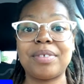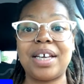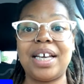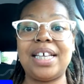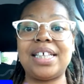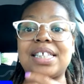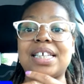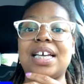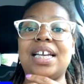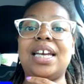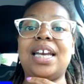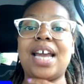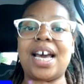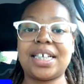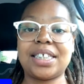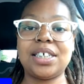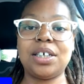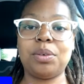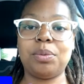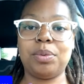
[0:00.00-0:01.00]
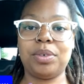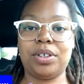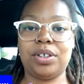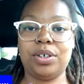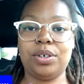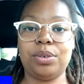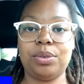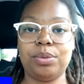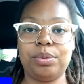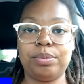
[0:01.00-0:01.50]
is connecting with
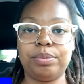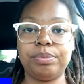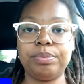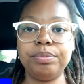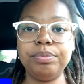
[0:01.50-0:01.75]
you.